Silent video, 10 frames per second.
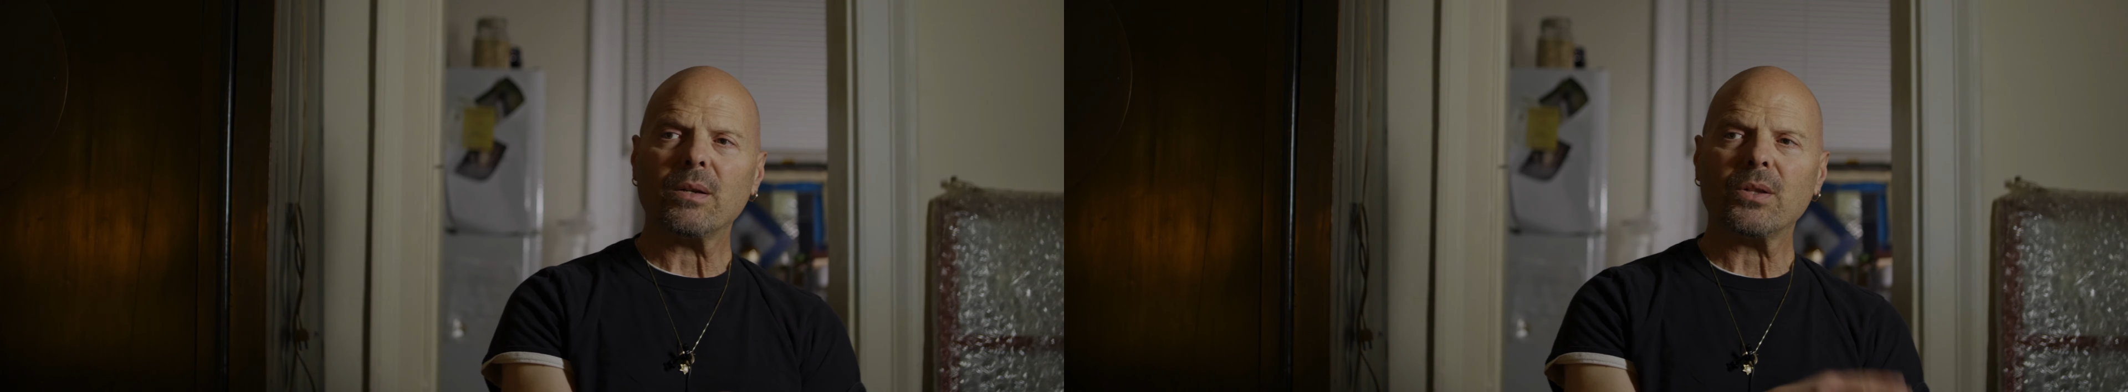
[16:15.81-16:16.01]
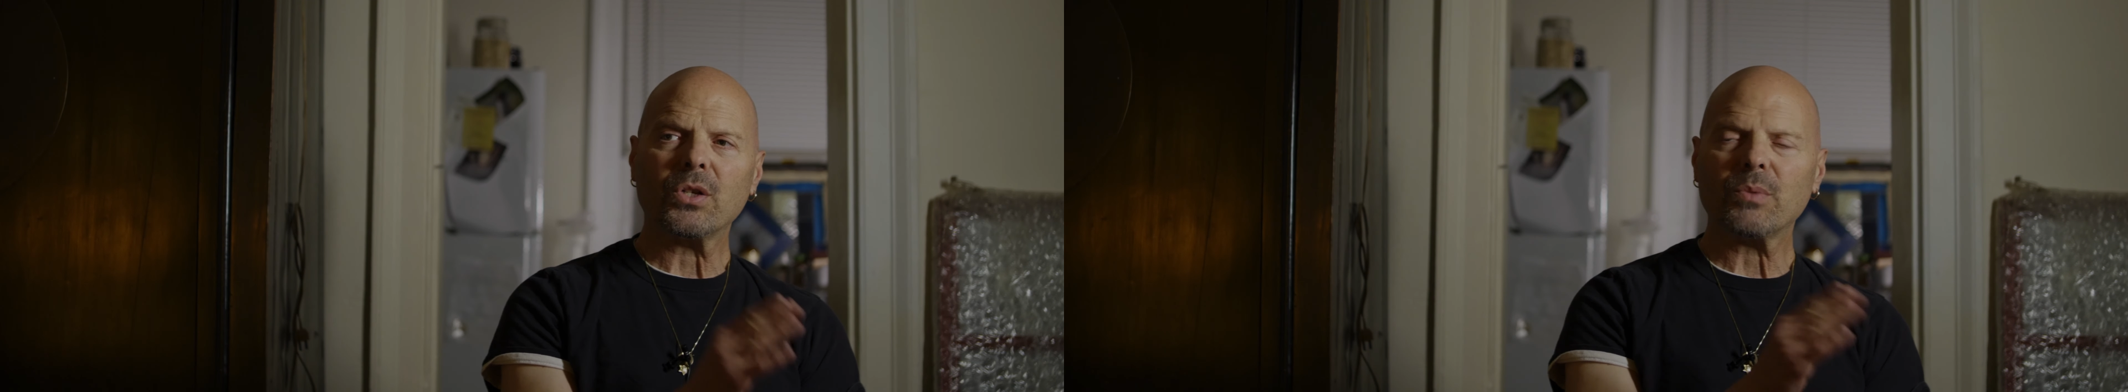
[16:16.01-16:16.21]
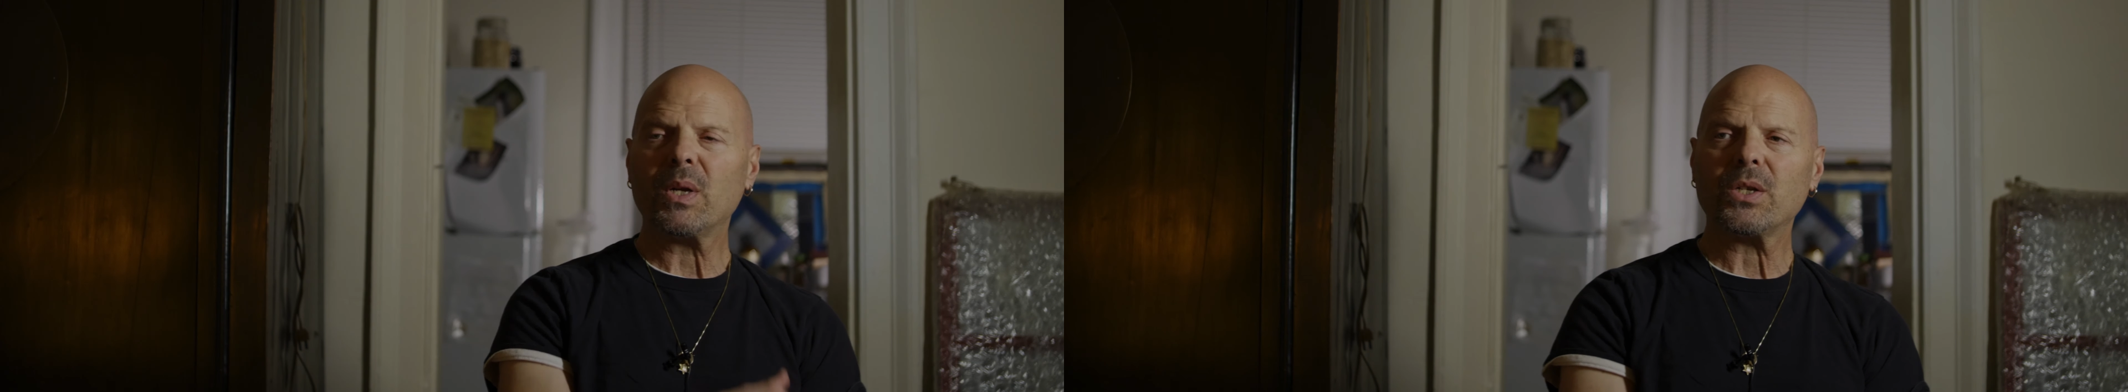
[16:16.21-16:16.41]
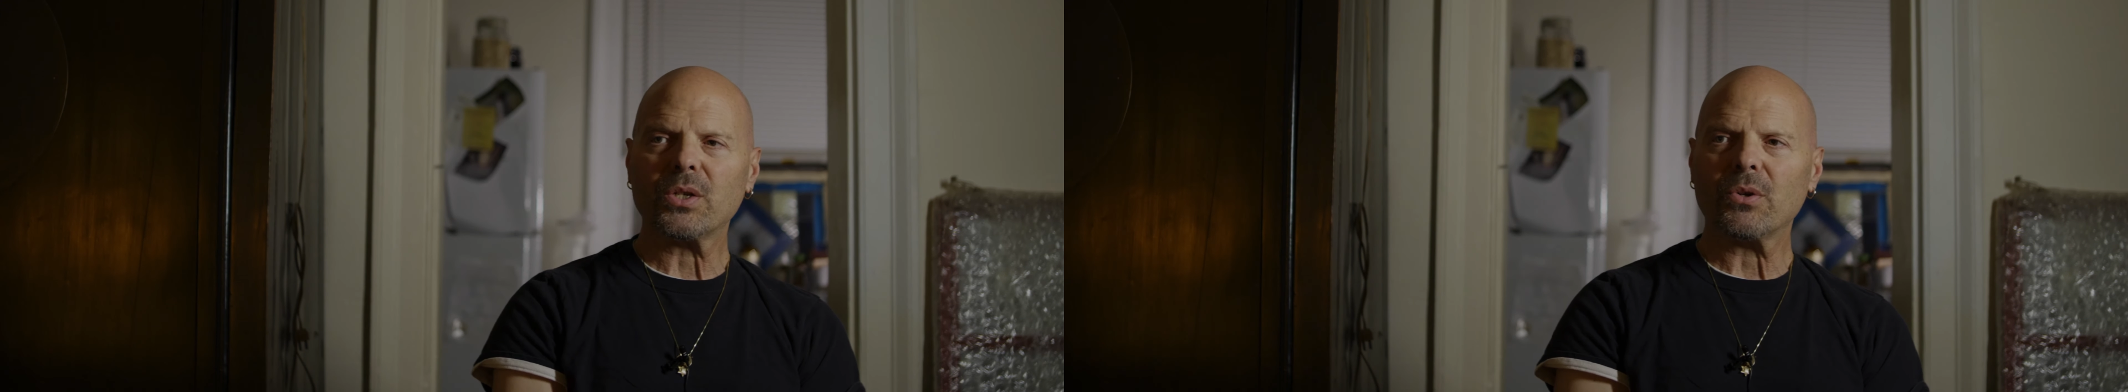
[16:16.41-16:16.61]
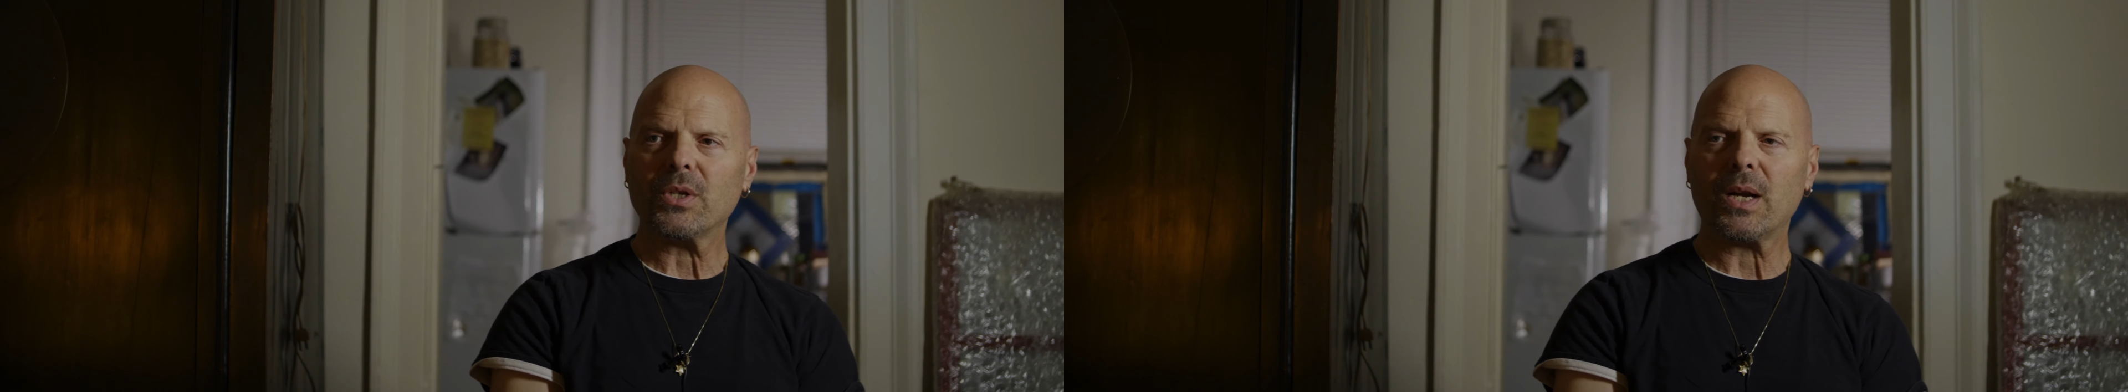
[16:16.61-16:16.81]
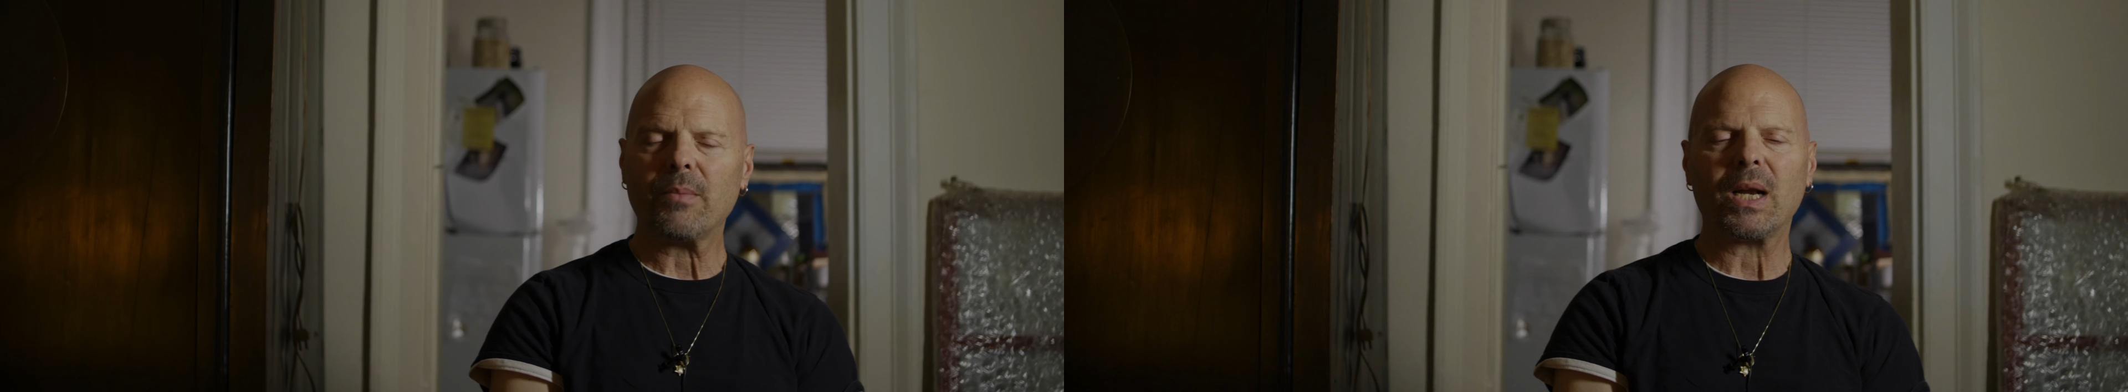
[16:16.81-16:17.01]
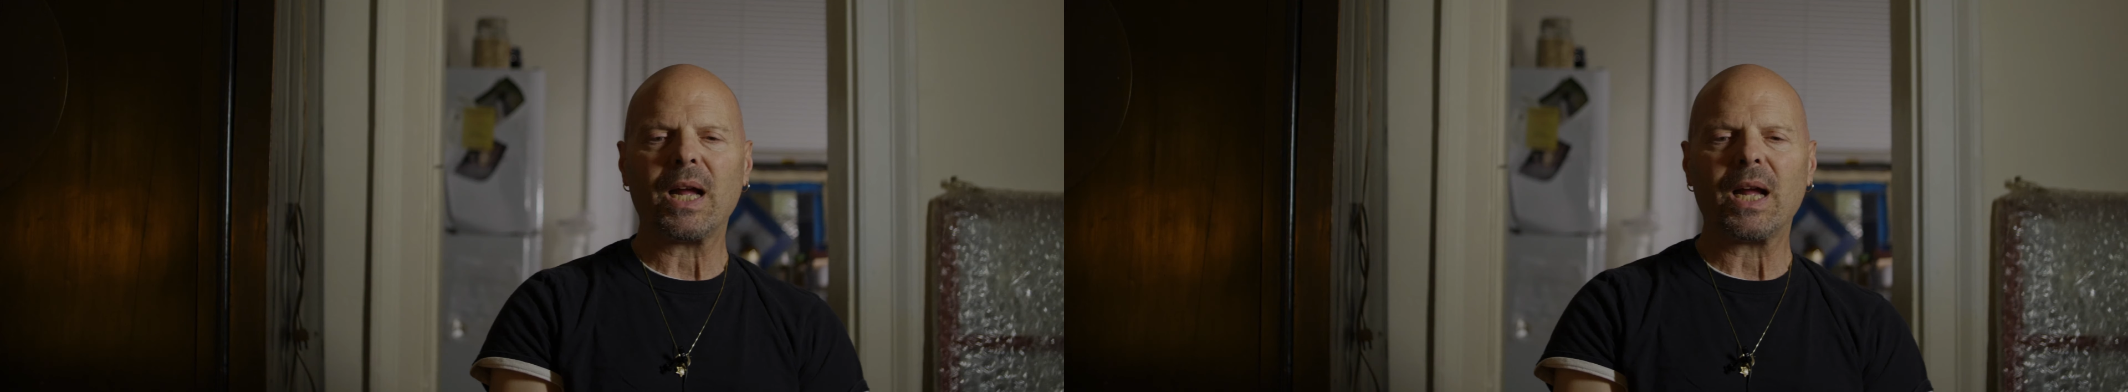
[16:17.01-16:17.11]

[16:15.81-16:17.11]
in this miniseries that I made,